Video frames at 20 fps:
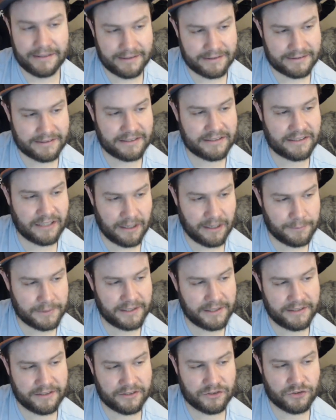is a
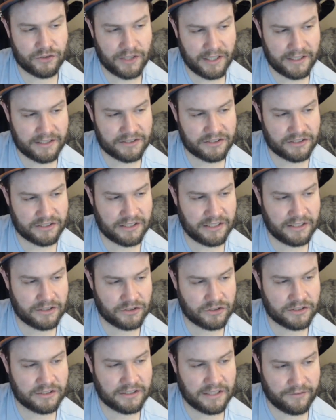dominated strategy
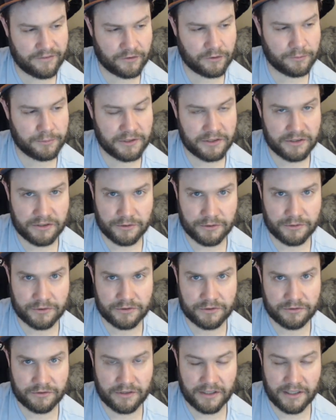and should never be
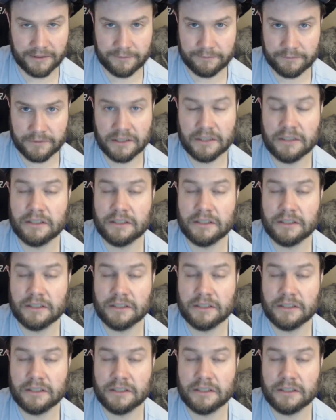used, right?